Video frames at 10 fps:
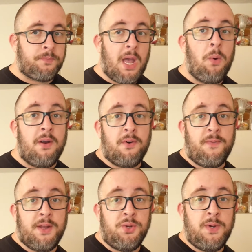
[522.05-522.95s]
However, if
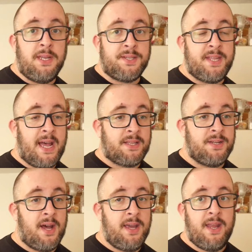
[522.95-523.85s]
I do eat a snack
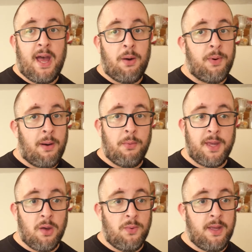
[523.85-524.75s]
tonight, I'll probably
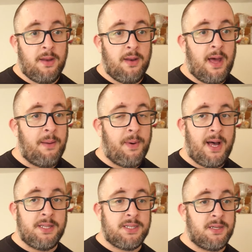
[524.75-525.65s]
go in. I
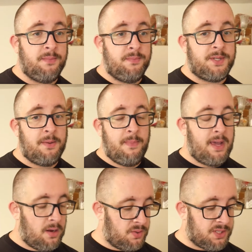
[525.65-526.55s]
bought some
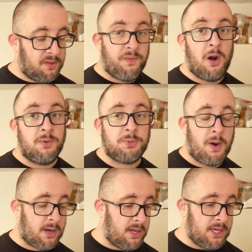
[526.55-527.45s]
tomatoes at the farmer's
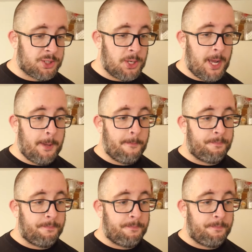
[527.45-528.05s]
market yesterday.